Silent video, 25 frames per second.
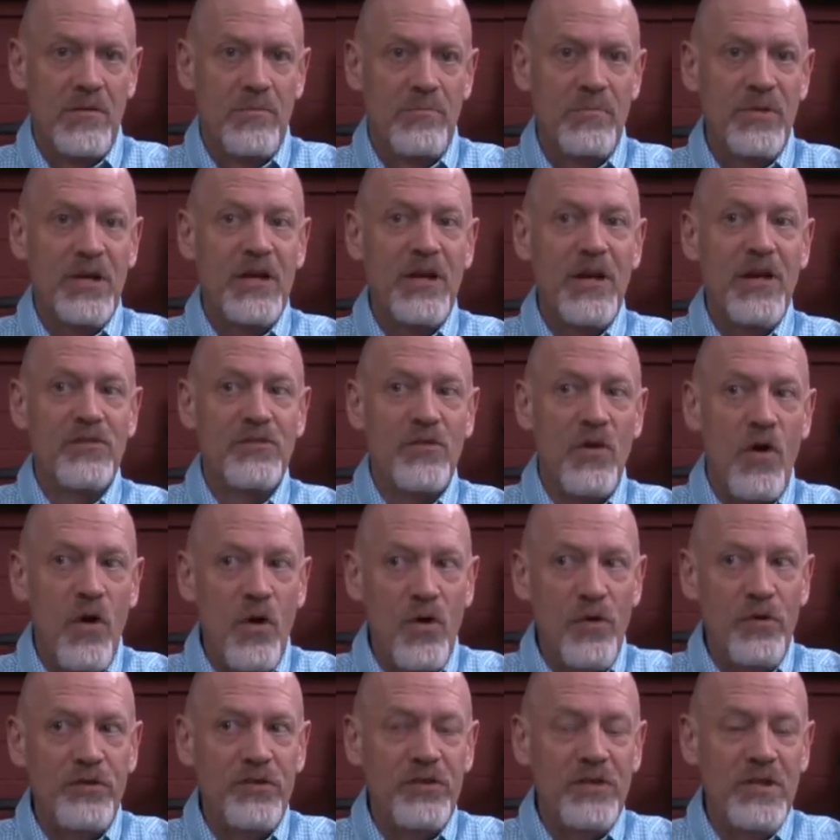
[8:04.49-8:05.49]
because
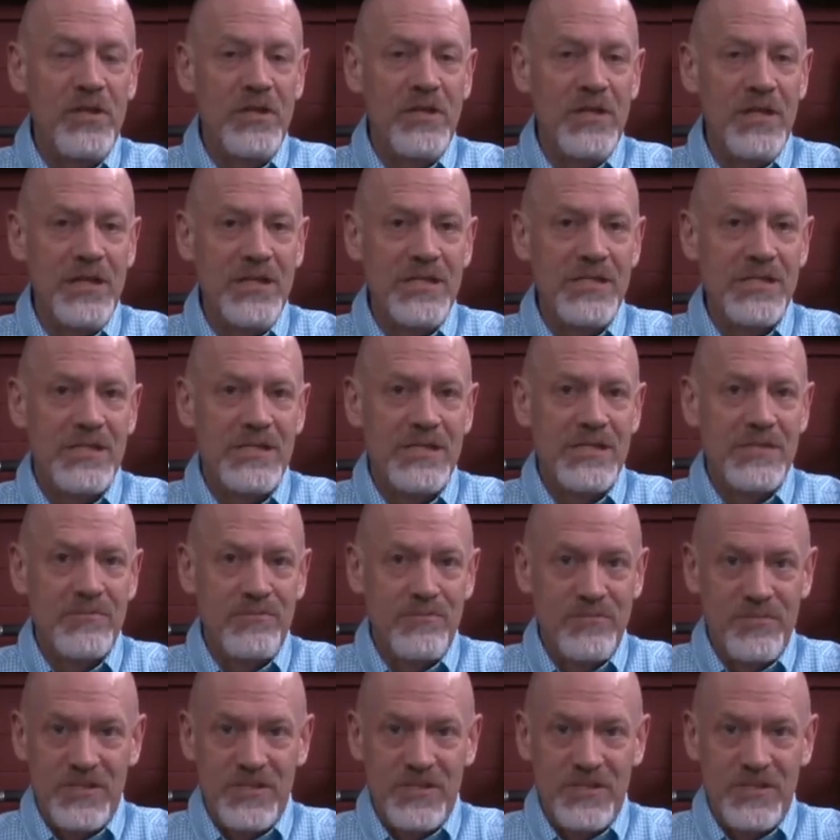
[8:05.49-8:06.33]
Olson is